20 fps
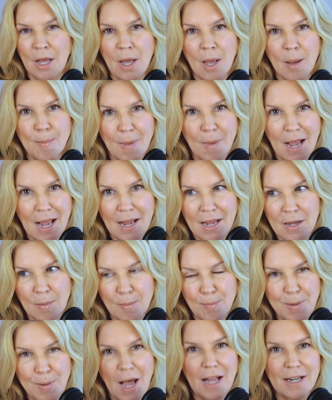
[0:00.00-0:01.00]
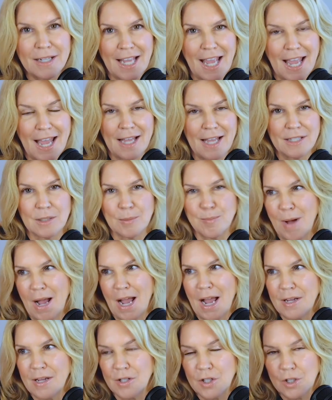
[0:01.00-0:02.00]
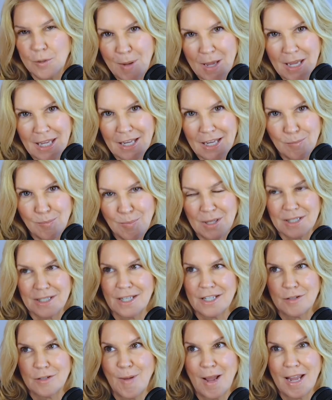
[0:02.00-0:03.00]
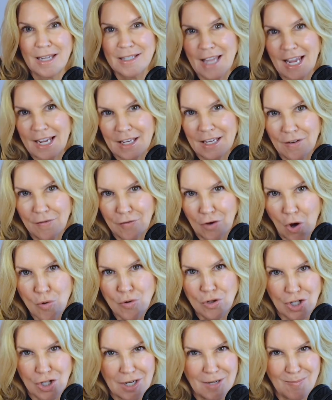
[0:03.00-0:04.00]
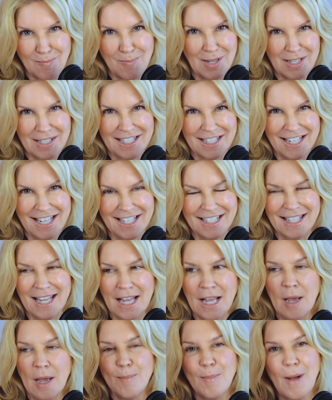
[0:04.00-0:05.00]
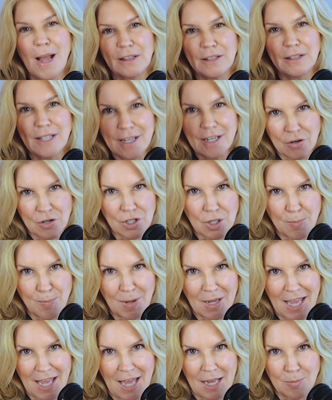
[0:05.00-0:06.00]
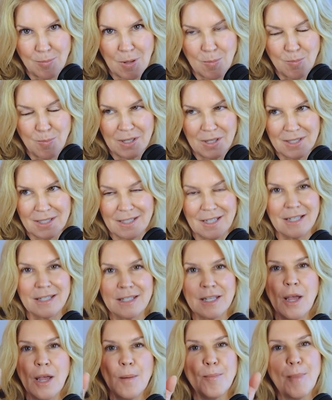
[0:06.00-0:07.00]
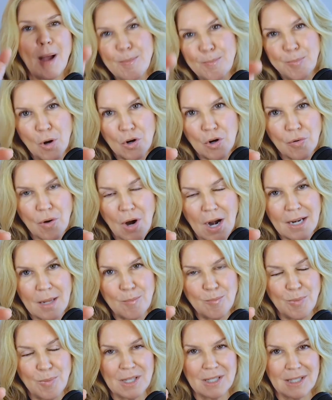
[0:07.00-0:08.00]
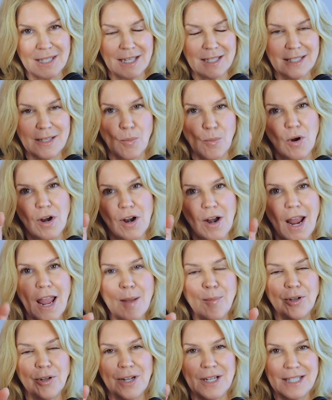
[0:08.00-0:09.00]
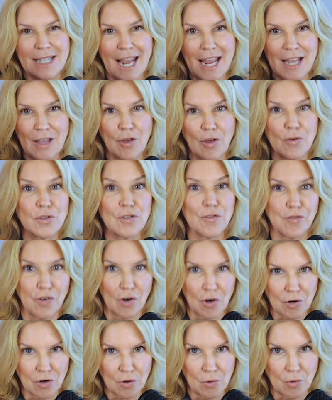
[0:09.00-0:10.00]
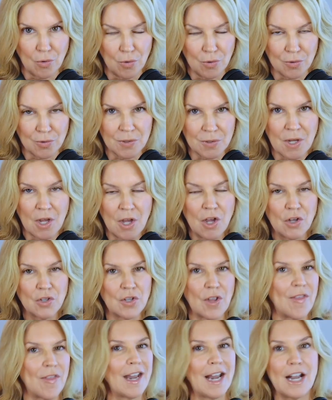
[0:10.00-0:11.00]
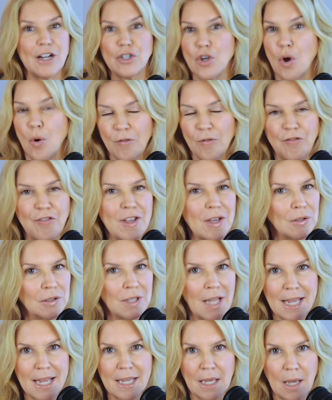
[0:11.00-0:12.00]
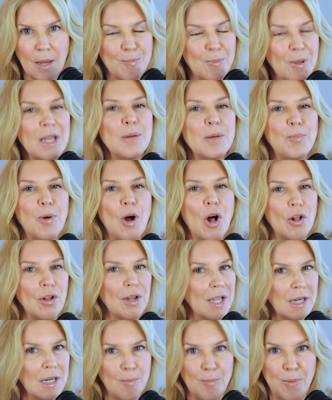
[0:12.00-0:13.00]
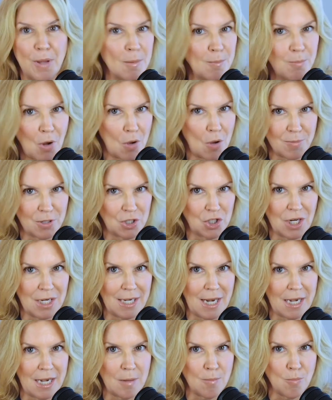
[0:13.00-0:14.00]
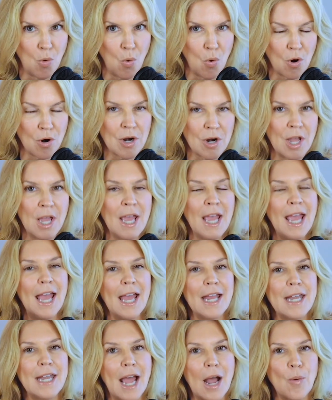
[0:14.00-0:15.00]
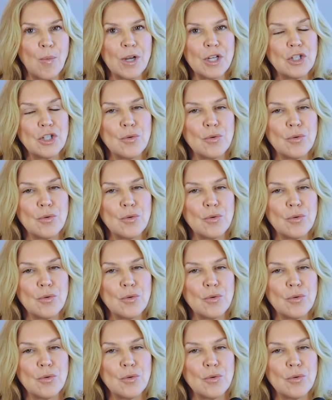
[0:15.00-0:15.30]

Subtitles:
my podcast, my speaking business, my executive coaching business, my leadership academy business, my book writing business. And we're able to take those verticals so that I don't feel like a pinball in a pinball machine anymore. And now we do